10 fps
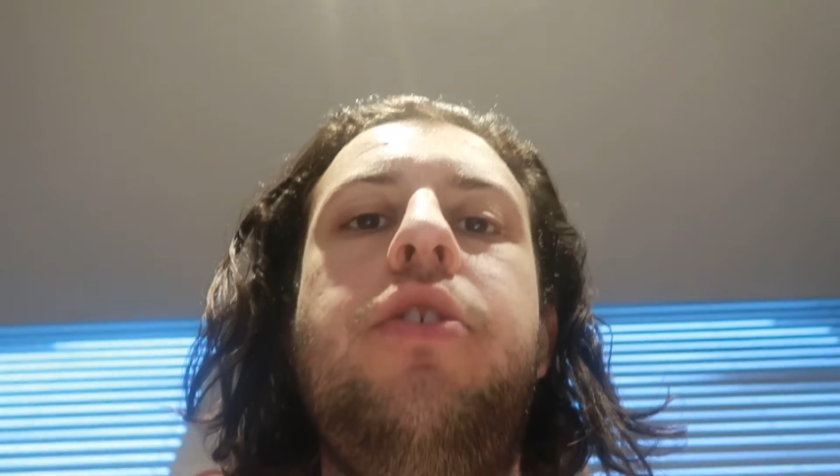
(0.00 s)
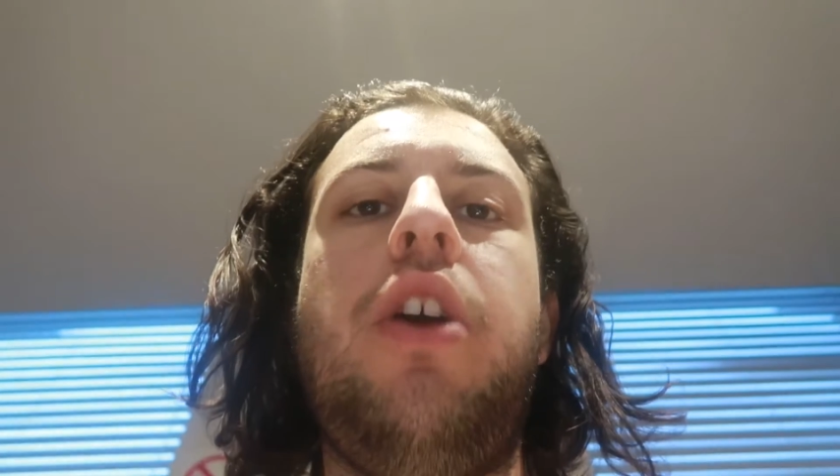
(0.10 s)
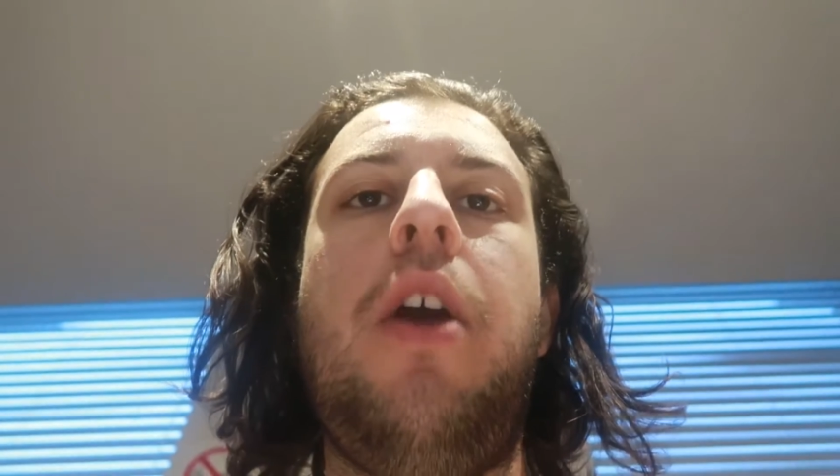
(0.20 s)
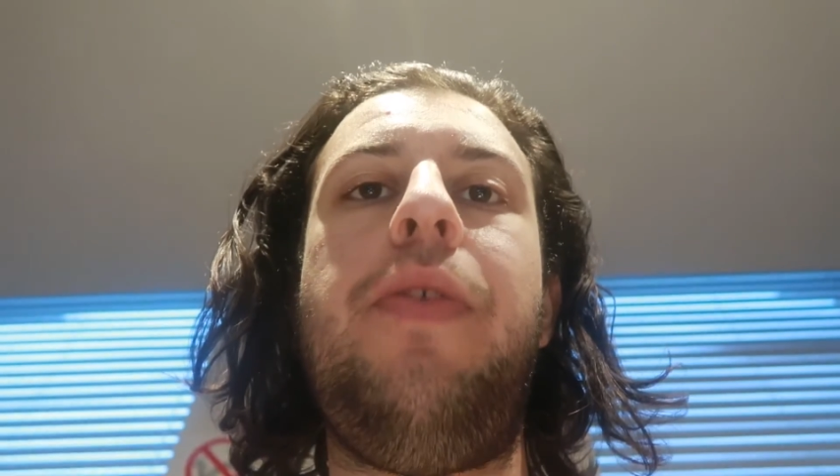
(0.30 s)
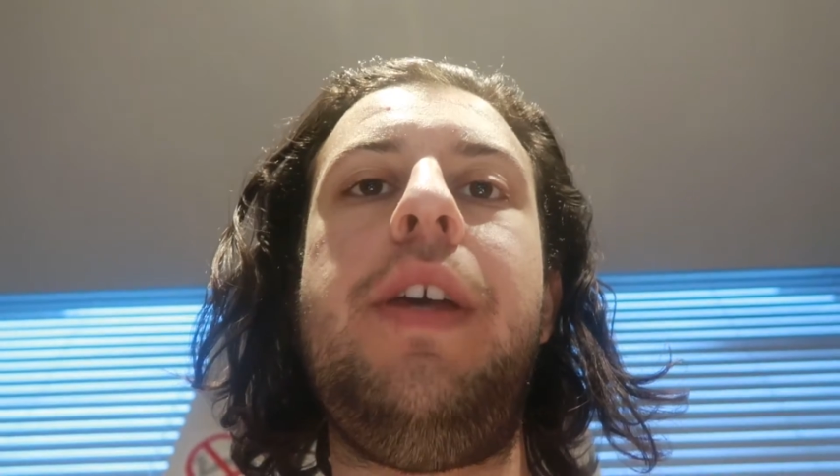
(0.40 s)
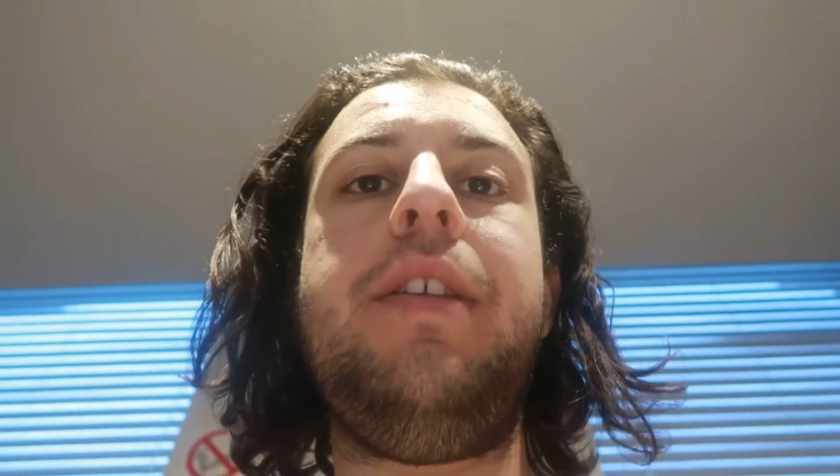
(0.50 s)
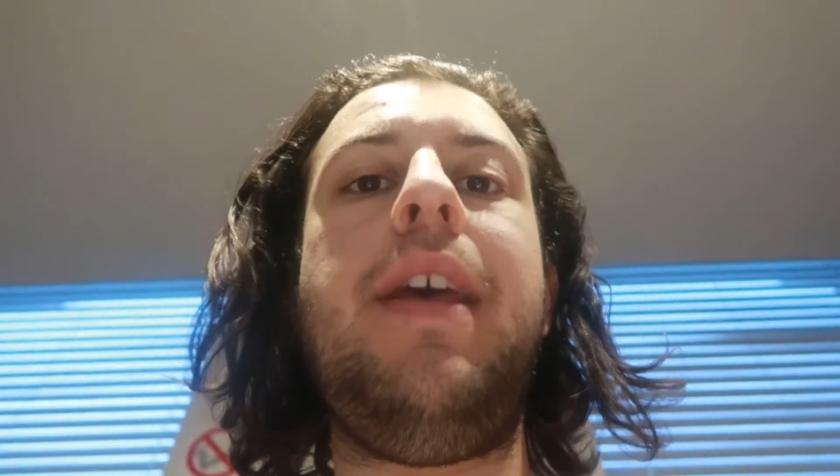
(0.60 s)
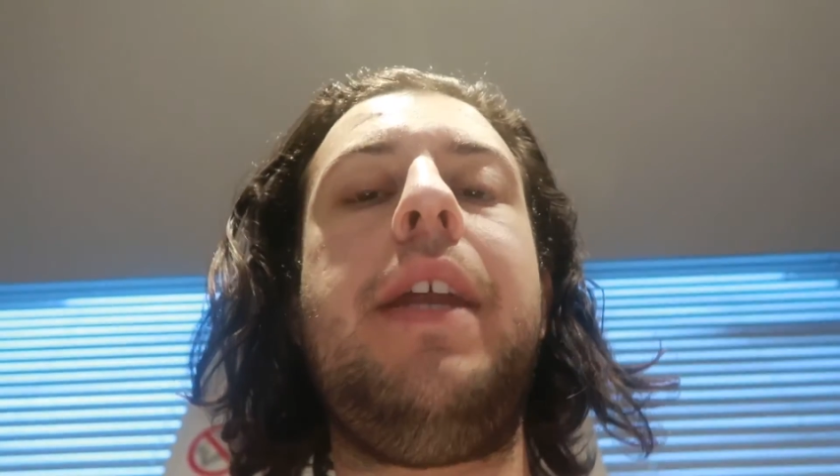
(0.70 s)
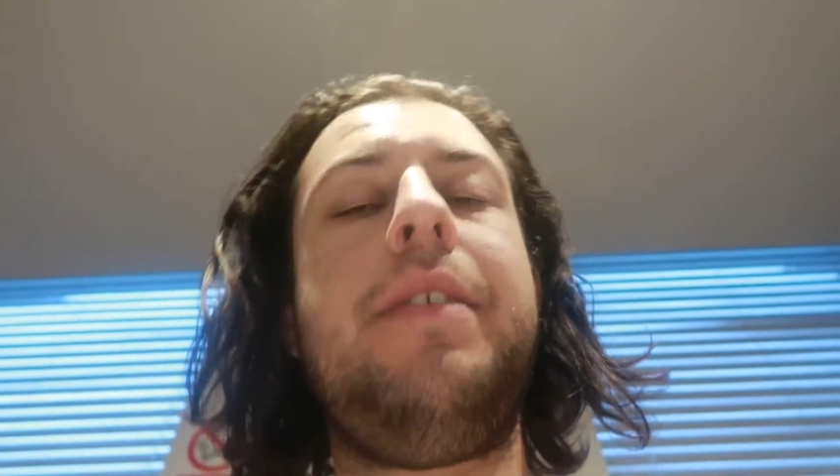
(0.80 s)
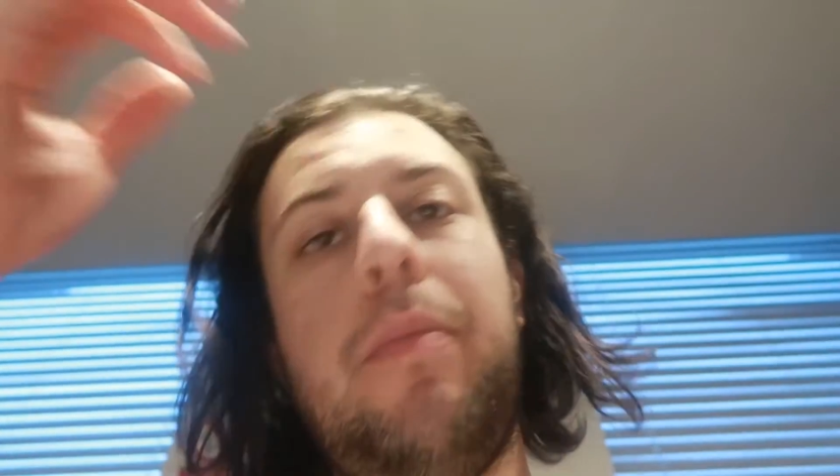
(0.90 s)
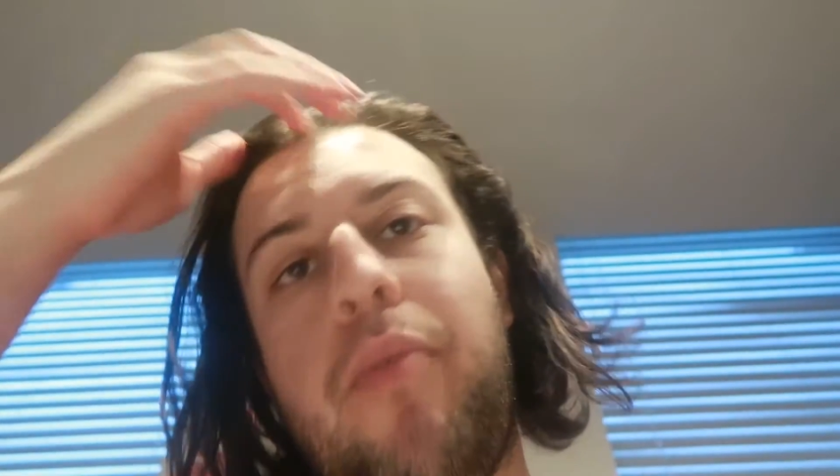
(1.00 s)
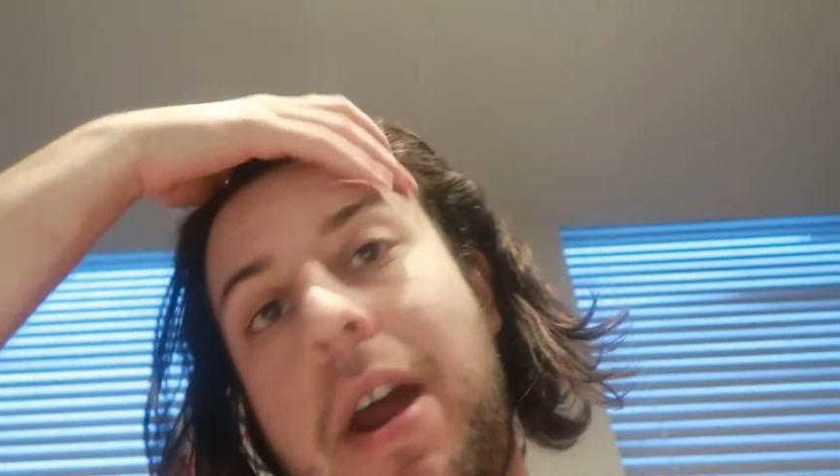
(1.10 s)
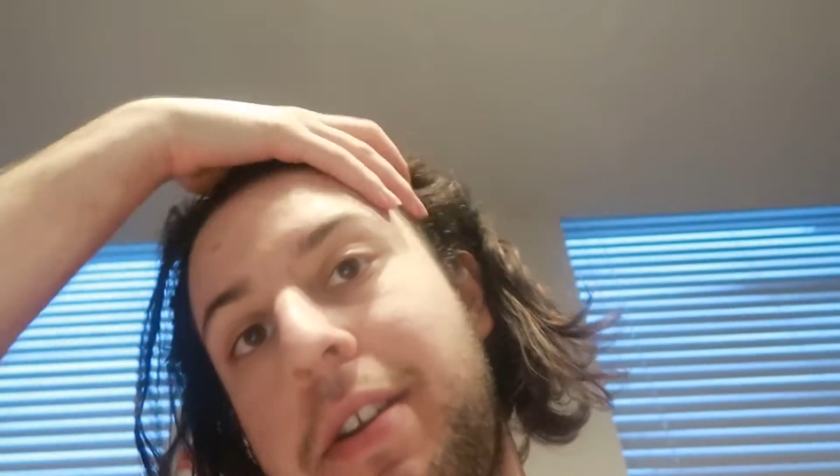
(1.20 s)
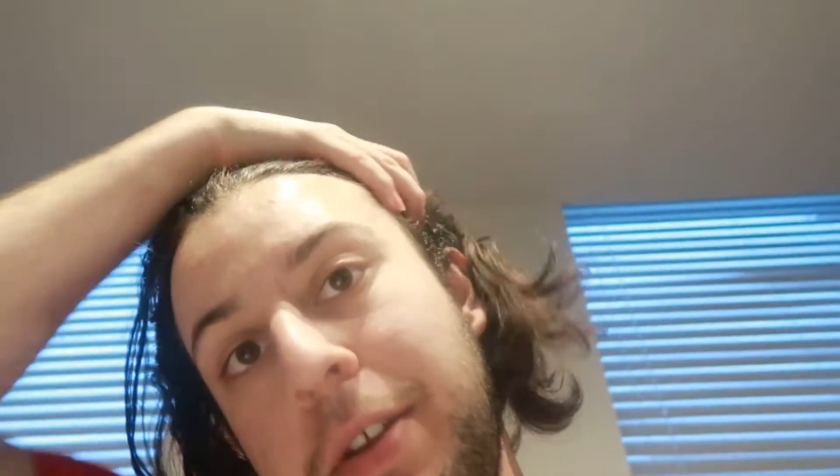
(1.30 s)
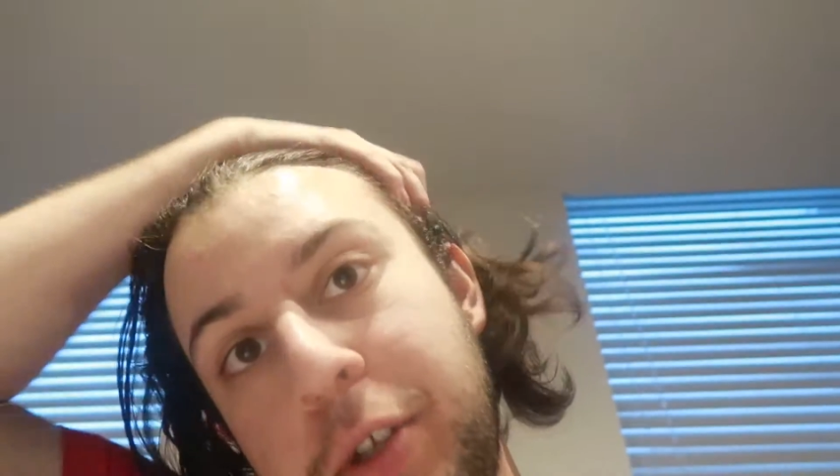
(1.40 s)
So this is editing
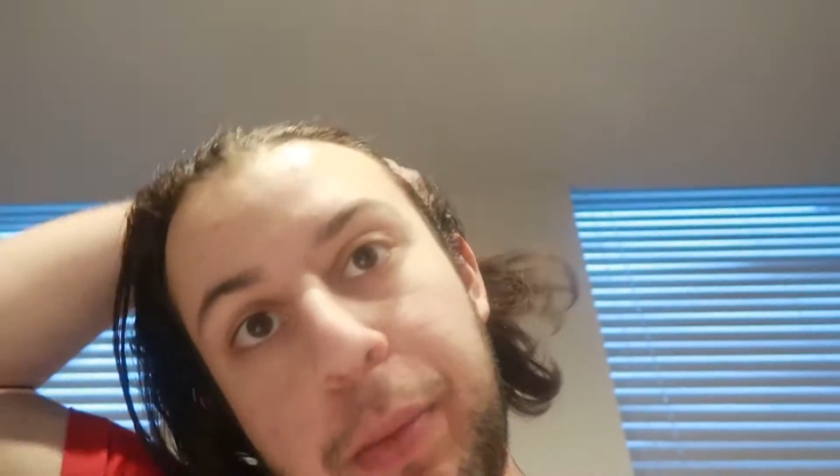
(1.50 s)
Brandon,